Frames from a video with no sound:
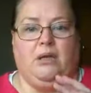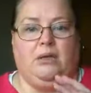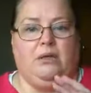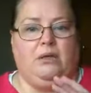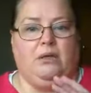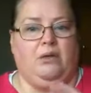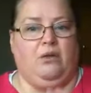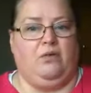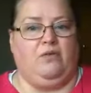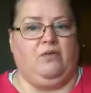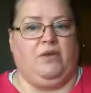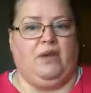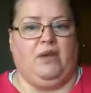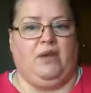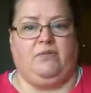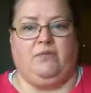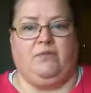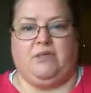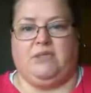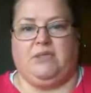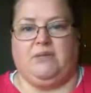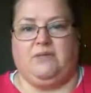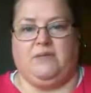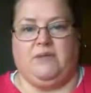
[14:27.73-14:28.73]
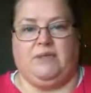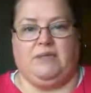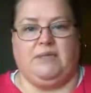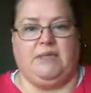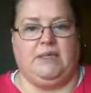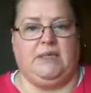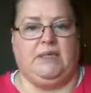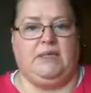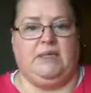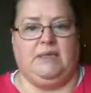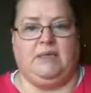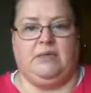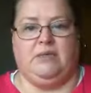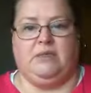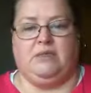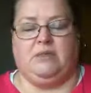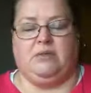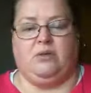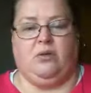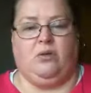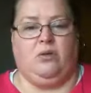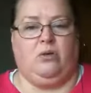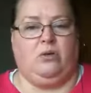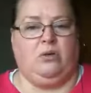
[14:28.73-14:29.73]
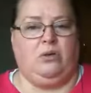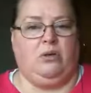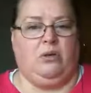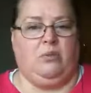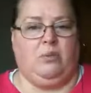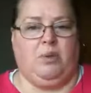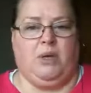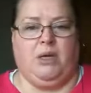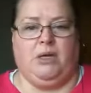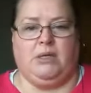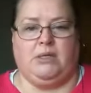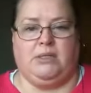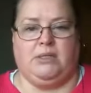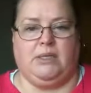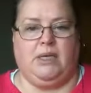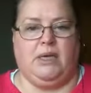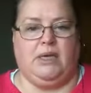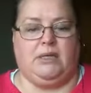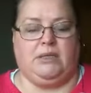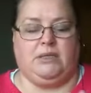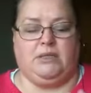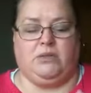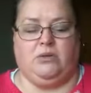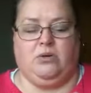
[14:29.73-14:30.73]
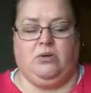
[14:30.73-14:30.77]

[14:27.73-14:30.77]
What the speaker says: your favourite DVDs or your box set,